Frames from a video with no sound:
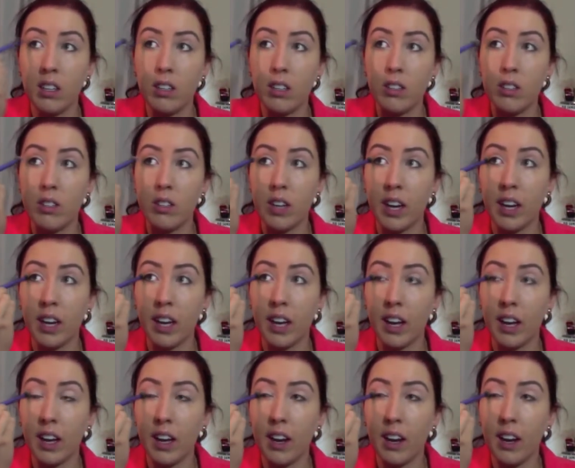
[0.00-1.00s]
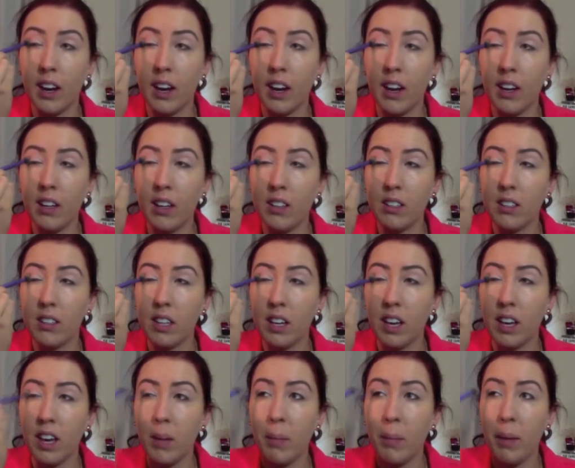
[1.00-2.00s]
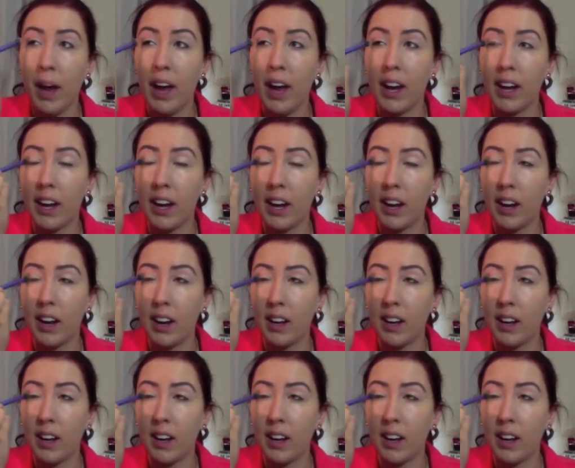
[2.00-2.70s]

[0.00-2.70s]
dragging it out and kind of patting.